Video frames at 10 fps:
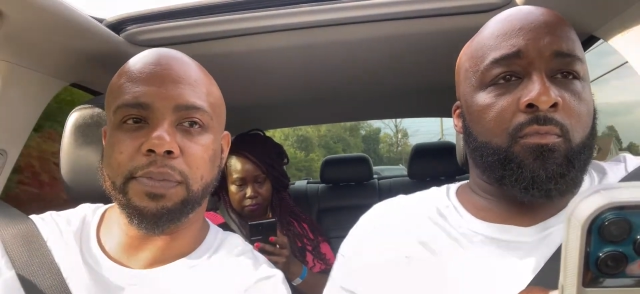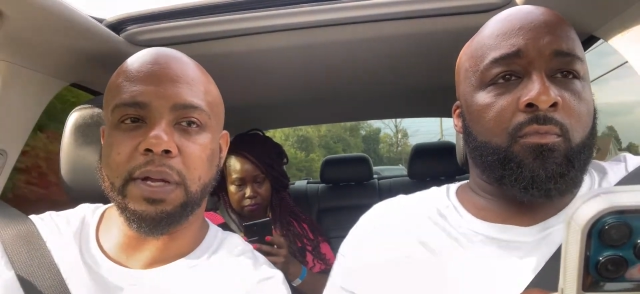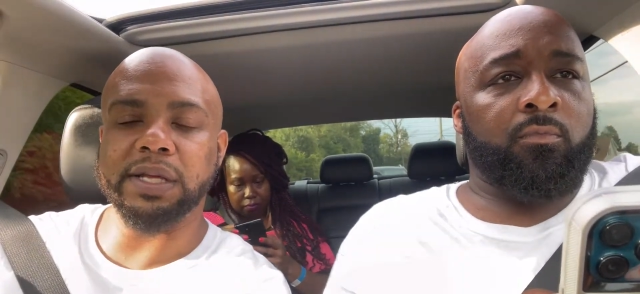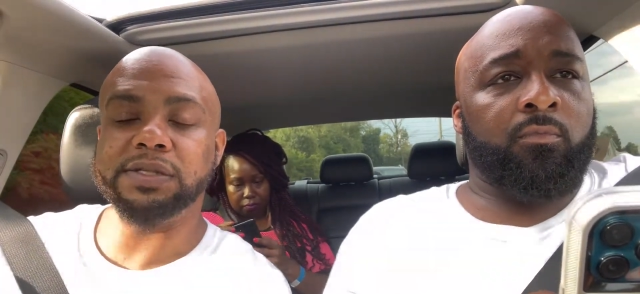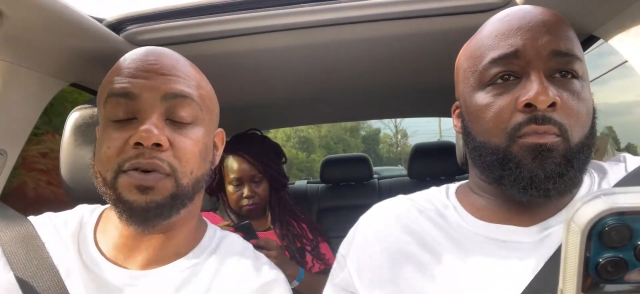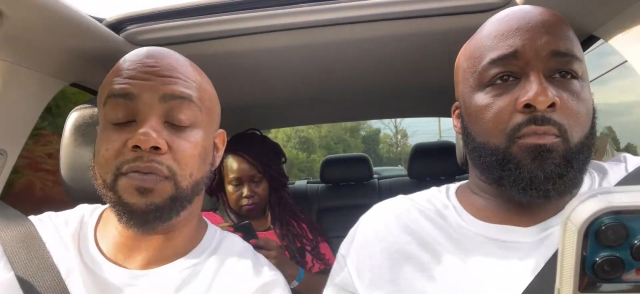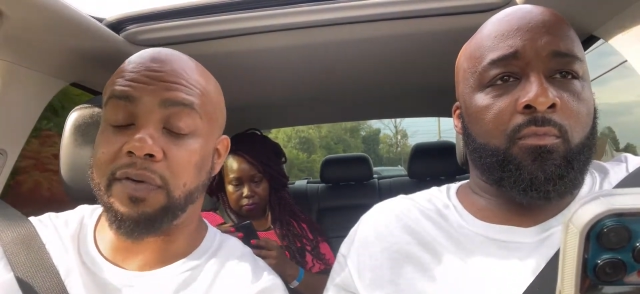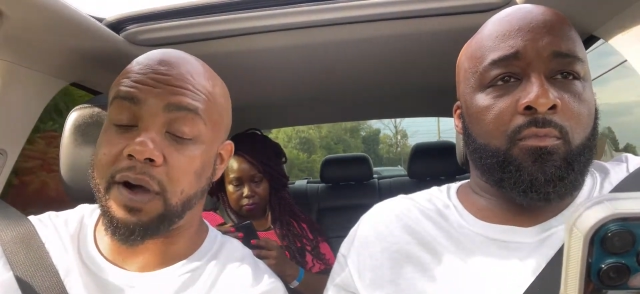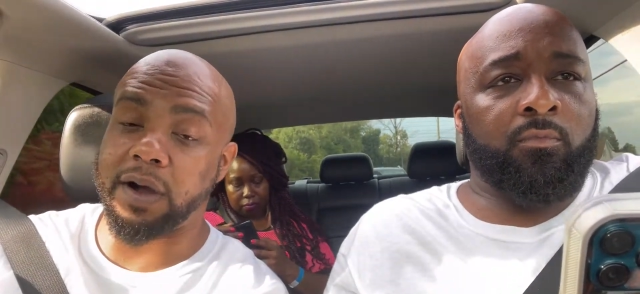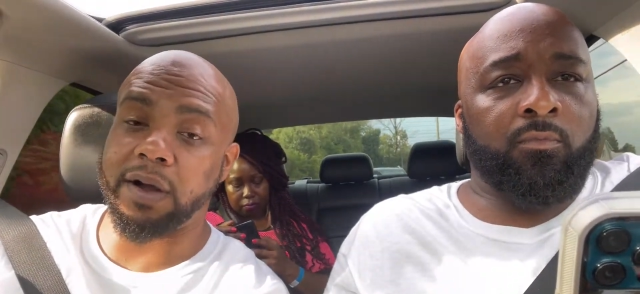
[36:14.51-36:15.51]
Speaker 1: Not so
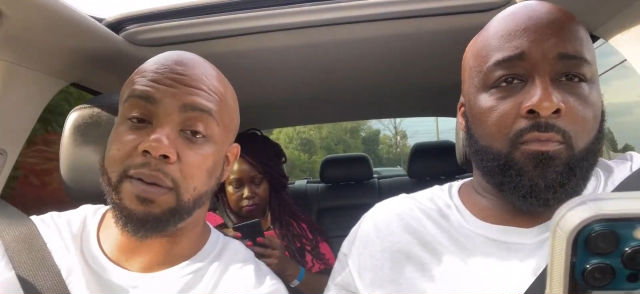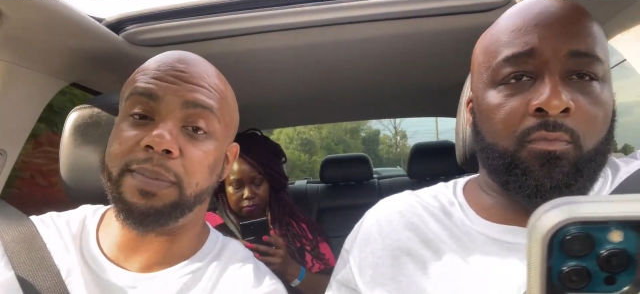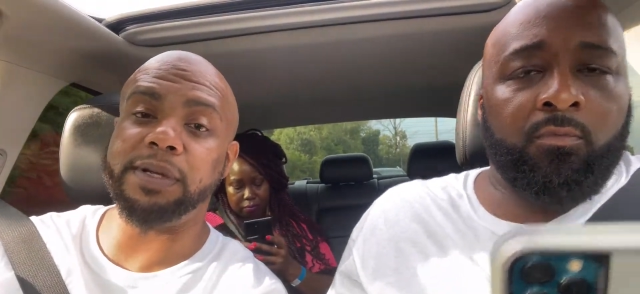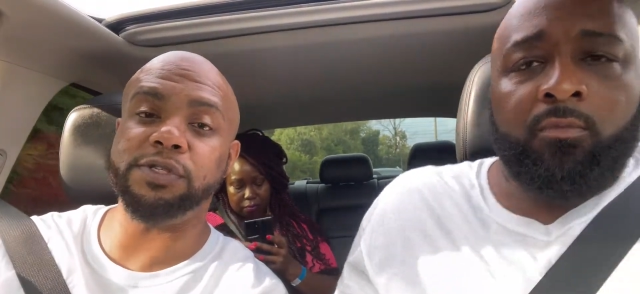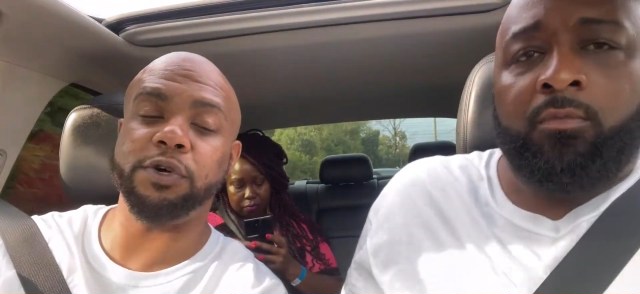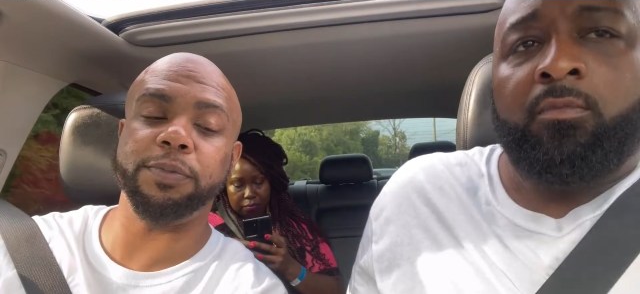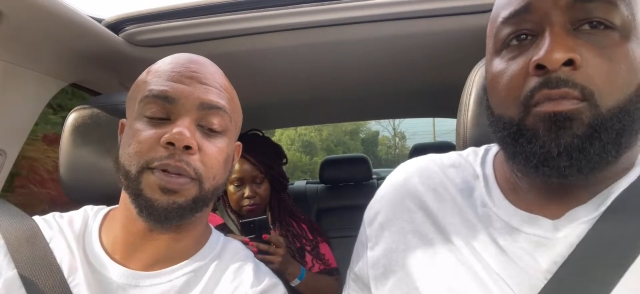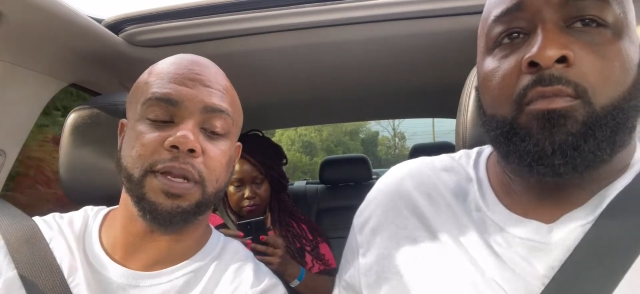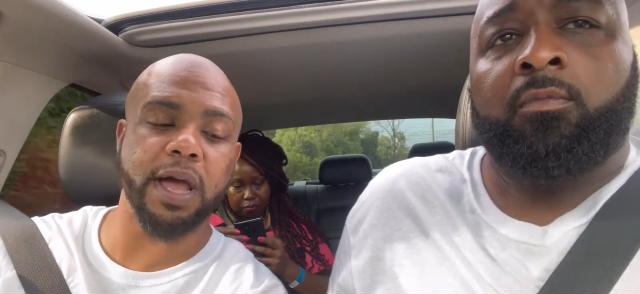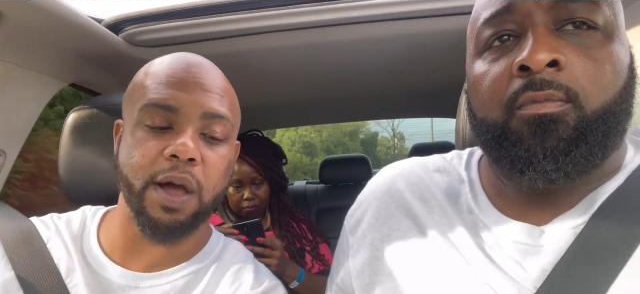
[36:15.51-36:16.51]
far, but it's gonna
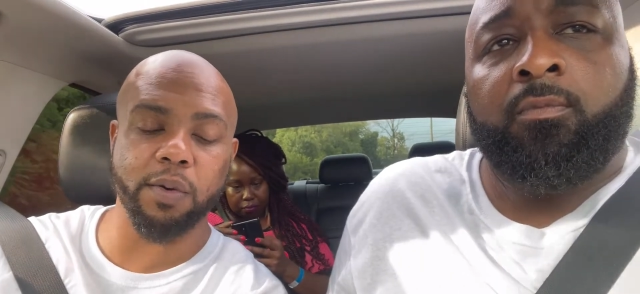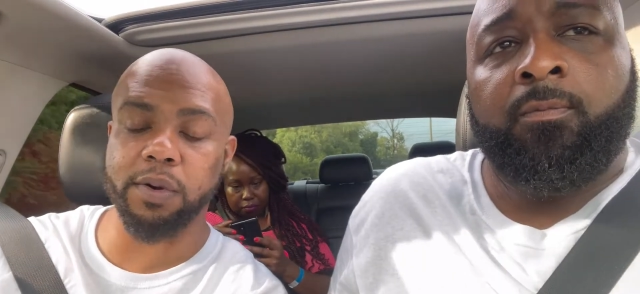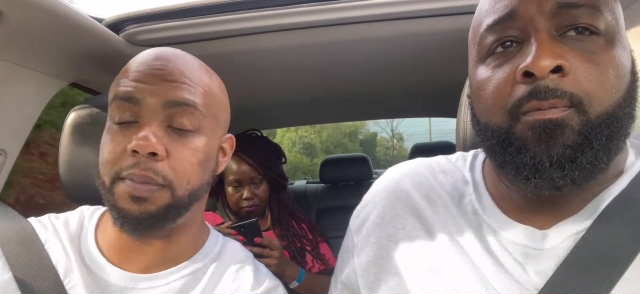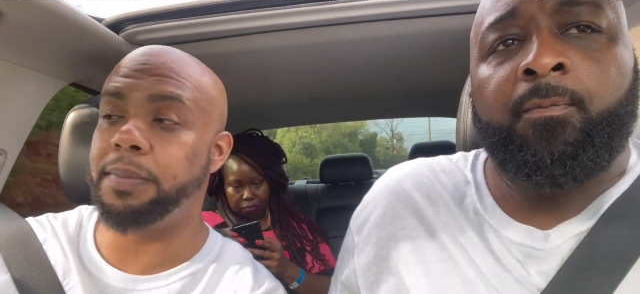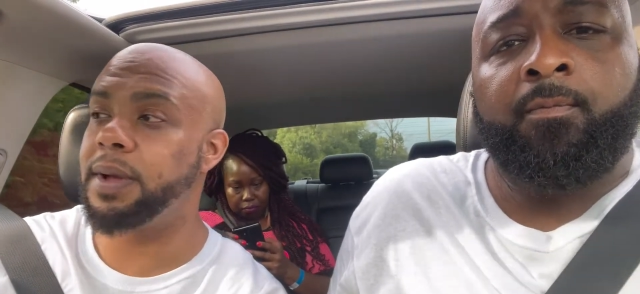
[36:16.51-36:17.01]
be an hour.